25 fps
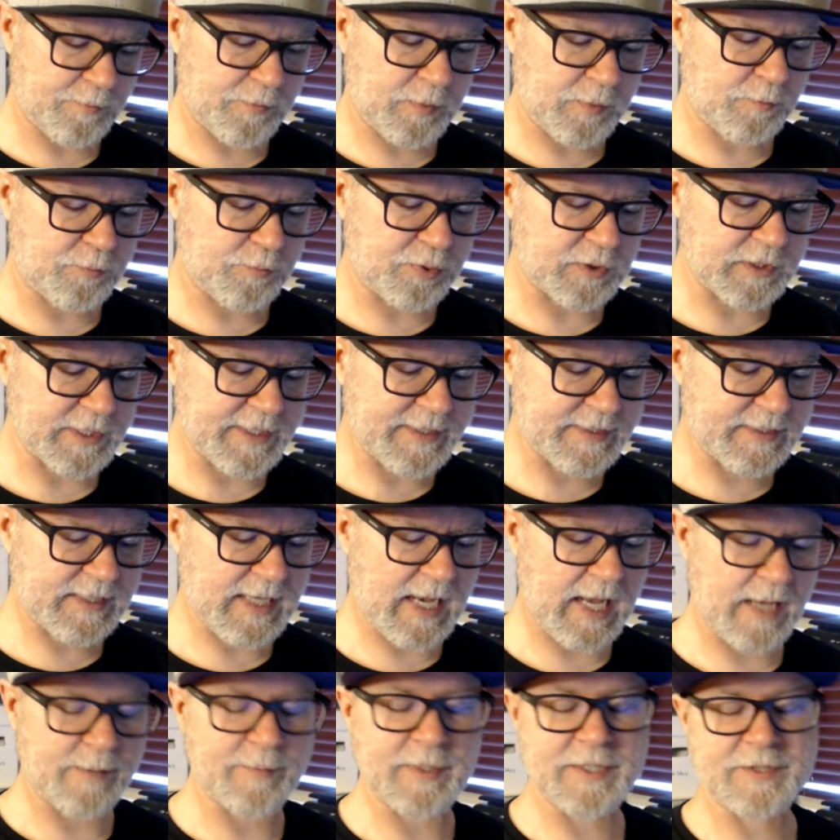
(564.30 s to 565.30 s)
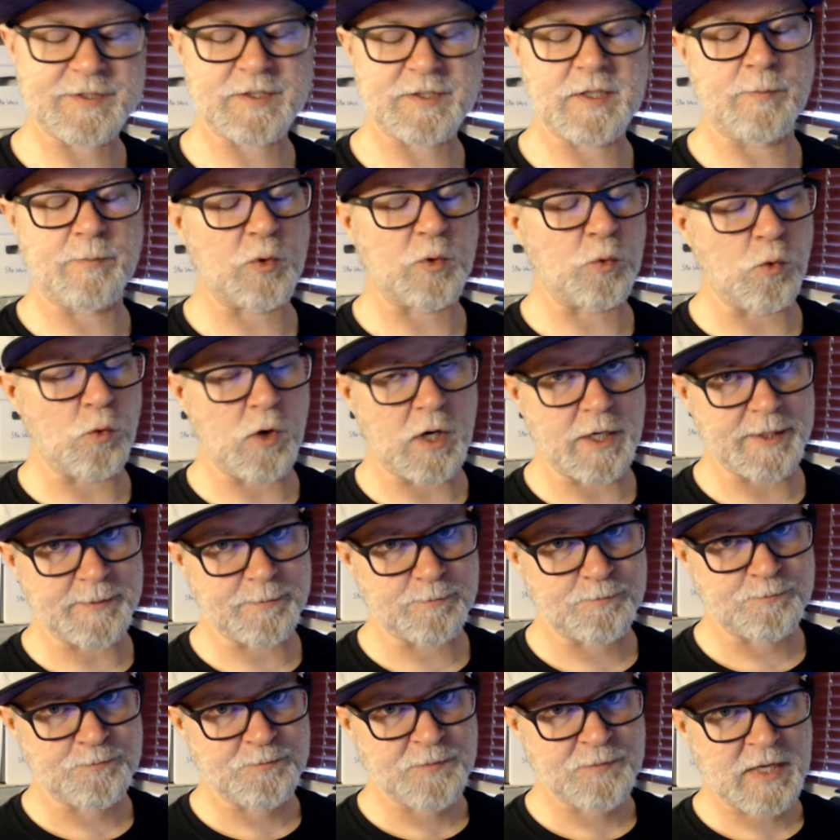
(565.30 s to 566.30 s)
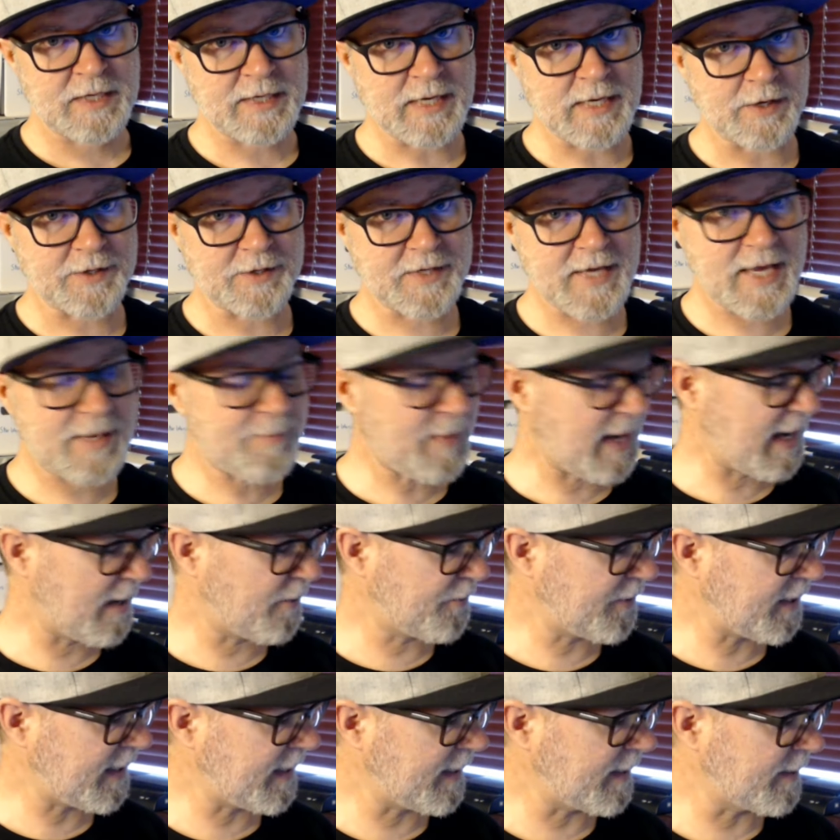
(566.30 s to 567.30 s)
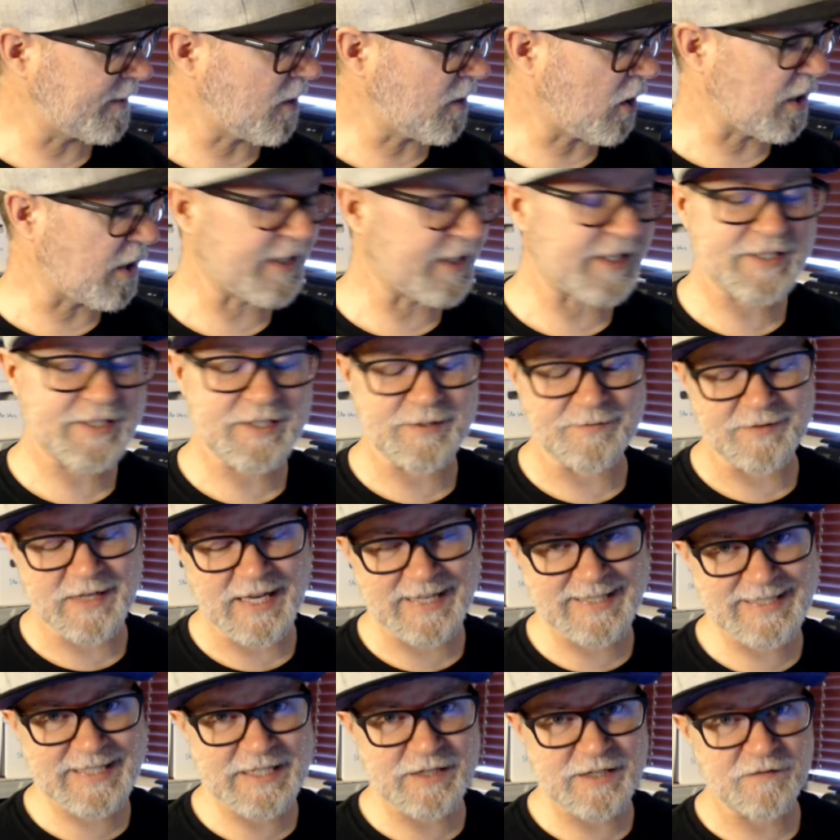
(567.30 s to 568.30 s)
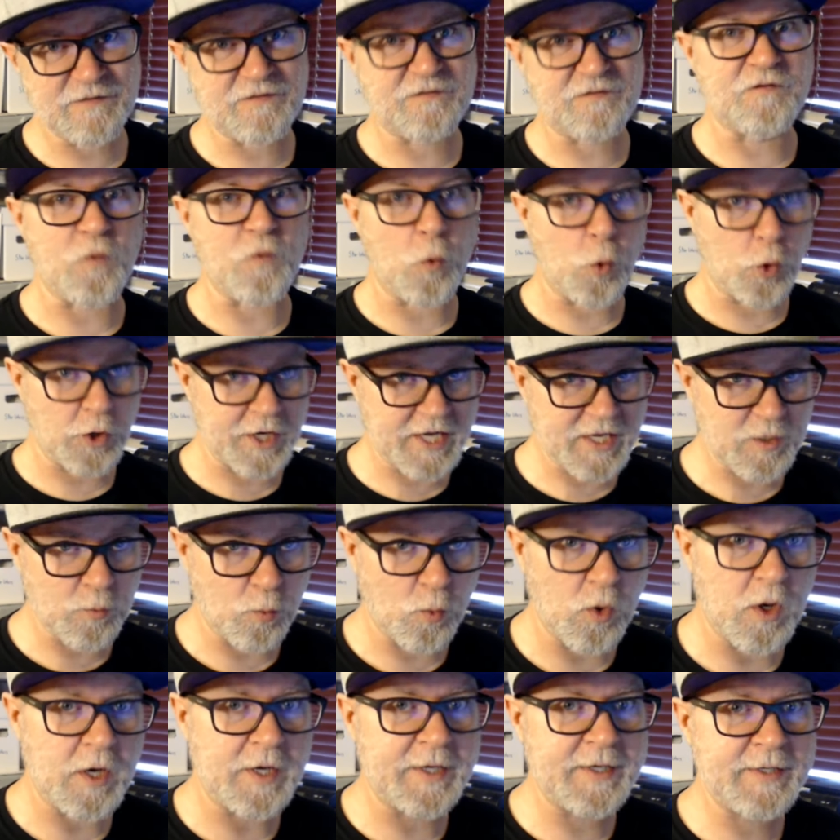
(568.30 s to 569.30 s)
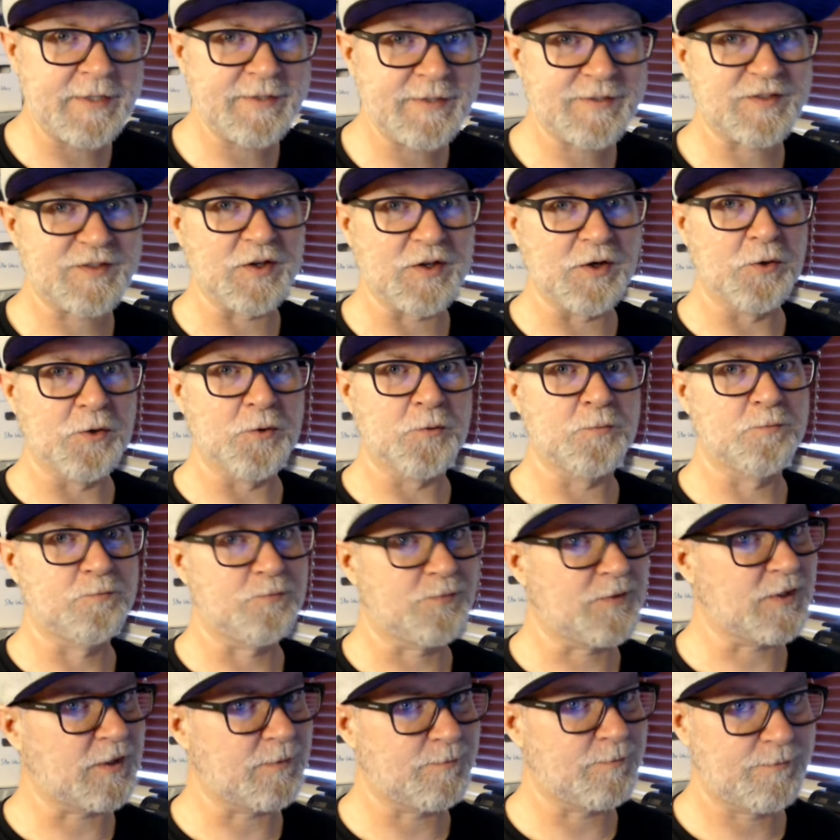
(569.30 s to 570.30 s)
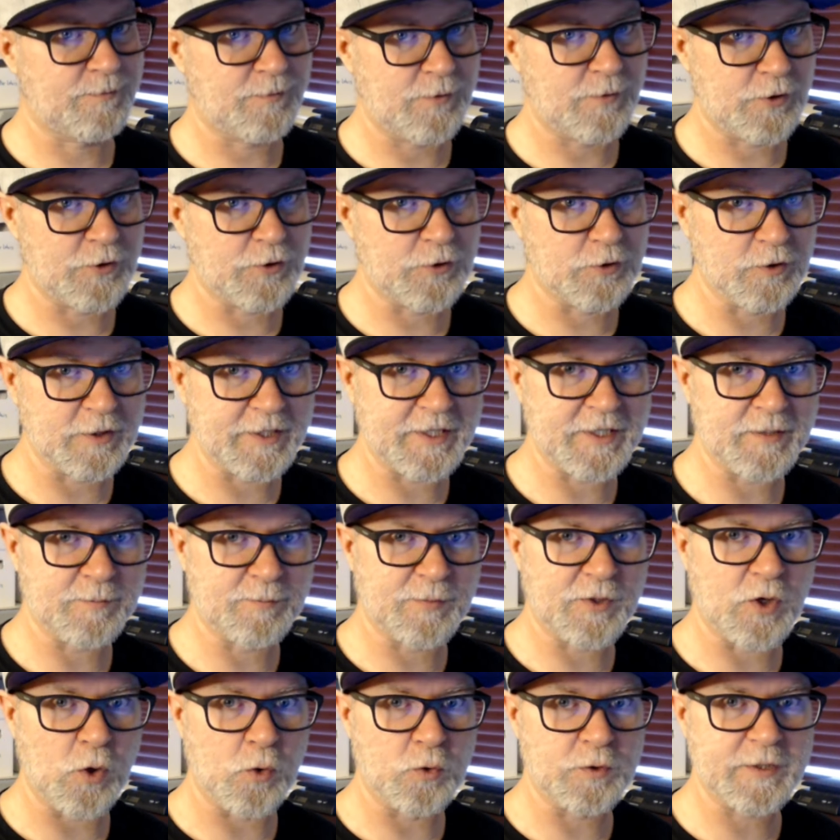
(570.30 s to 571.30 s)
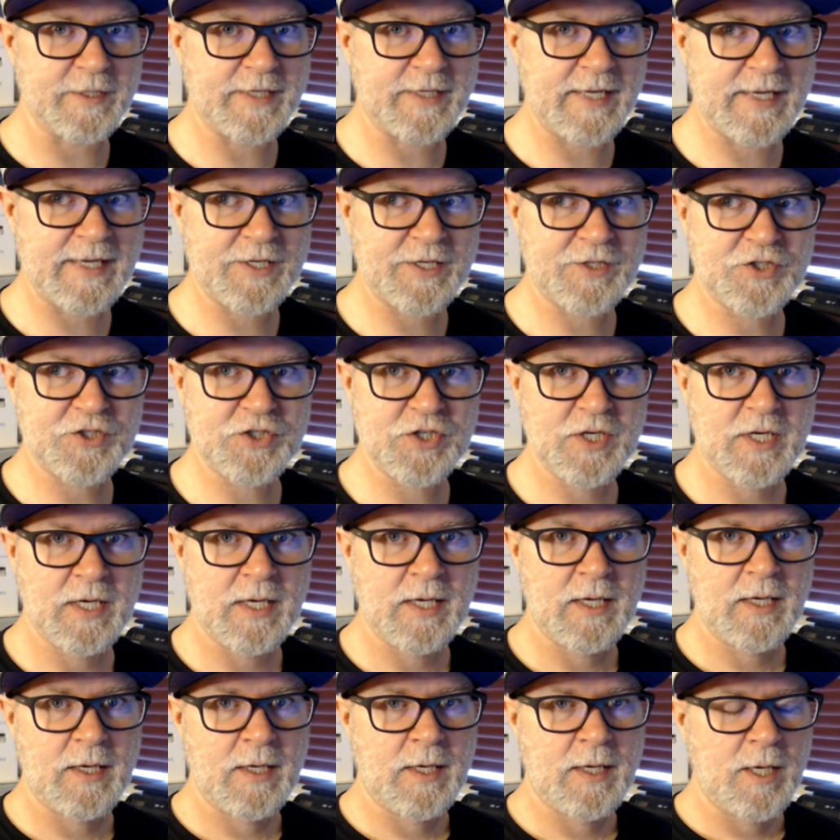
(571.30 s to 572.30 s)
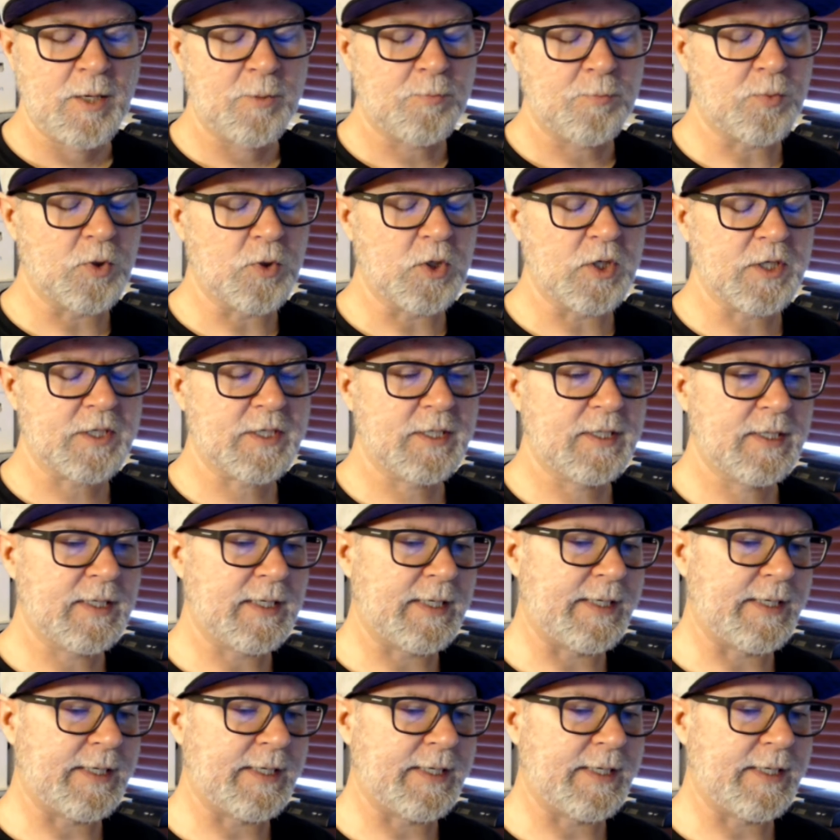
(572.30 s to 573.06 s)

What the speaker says: Police Comics number 1. Now, it came out in August of 1941, so early Golden Age book.